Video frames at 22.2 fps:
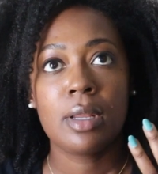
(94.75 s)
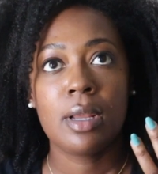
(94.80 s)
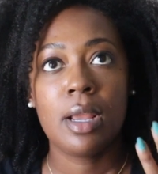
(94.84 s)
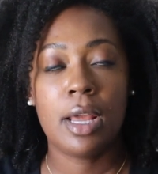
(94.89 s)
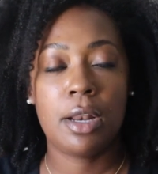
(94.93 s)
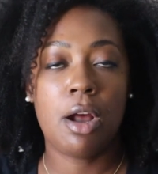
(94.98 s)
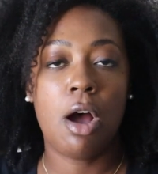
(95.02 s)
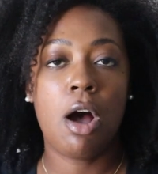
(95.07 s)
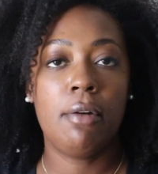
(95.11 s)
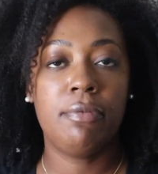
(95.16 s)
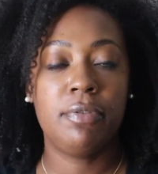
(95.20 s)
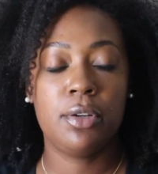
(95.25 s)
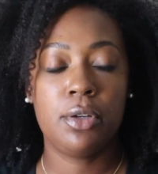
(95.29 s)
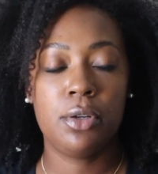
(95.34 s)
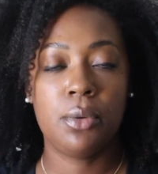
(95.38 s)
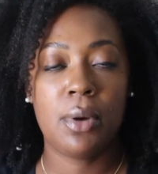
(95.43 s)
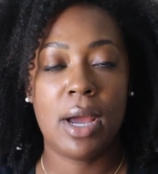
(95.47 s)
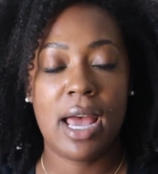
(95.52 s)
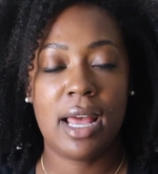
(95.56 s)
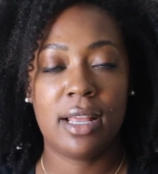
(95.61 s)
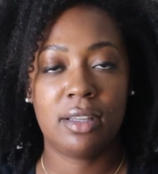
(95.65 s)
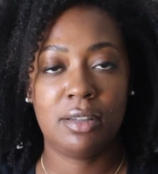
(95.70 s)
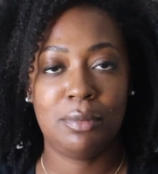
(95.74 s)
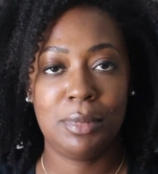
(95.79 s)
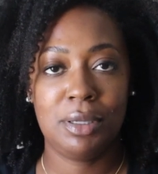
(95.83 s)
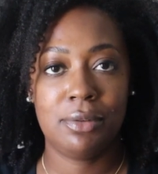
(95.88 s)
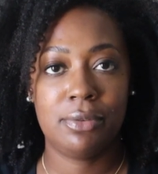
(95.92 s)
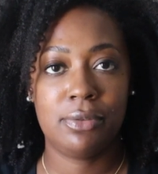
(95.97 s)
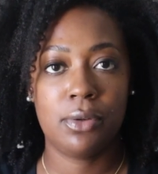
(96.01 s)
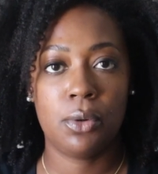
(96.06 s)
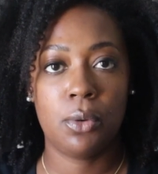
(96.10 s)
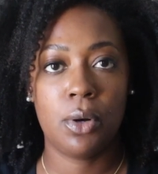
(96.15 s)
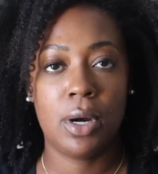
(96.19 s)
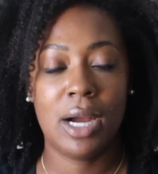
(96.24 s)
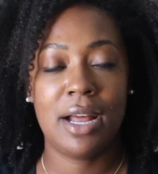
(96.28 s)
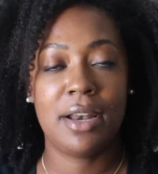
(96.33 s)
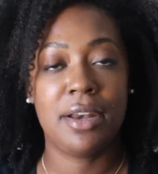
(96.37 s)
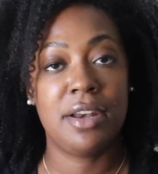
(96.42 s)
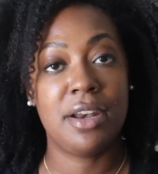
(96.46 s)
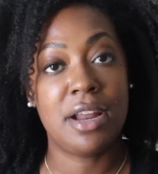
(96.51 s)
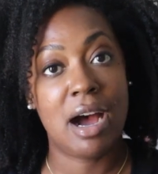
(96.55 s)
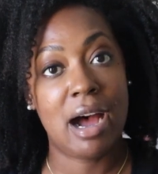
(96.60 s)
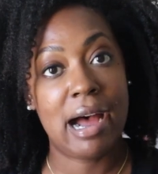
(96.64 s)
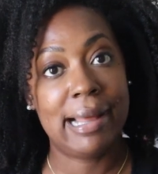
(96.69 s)
And often you ask me for a
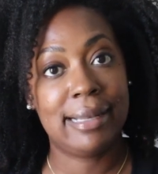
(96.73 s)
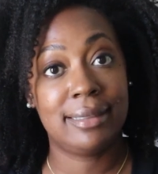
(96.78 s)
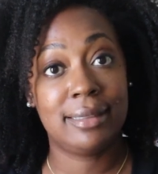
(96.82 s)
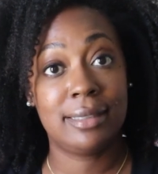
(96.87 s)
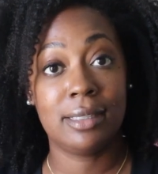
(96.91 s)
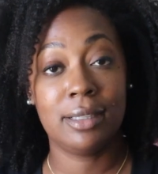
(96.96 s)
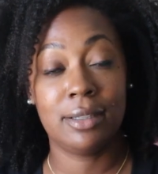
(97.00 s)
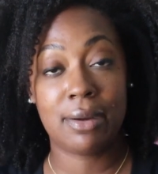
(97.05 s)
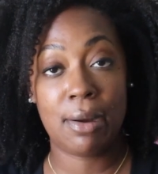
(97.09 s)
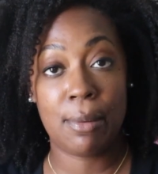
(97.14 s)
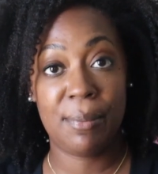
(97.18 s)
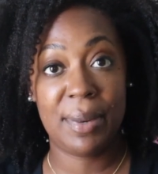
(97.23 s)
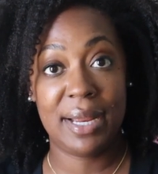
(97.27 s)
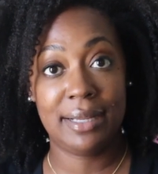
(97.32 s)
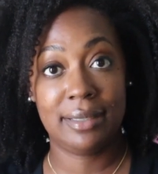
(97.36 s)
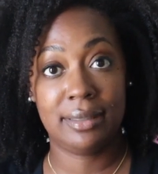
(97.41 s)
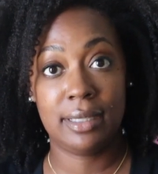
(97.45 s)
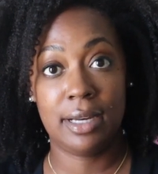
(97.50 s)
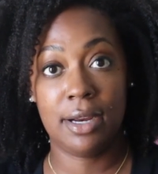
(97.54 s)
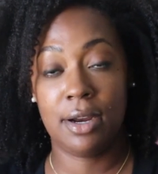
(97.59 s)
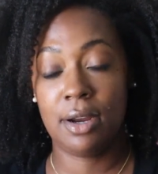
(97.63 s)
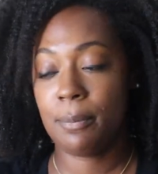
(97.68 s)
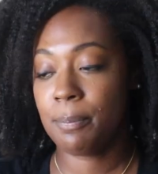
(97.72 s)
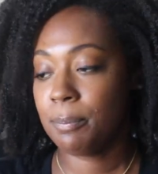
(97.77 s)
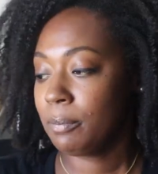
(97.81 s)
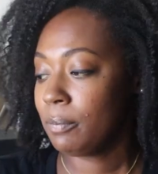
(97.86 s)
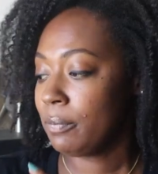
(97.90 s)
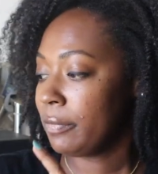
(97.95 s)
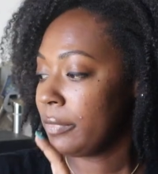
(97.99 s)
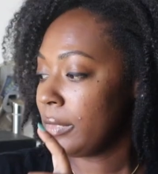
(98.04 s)
non-silicone based serum.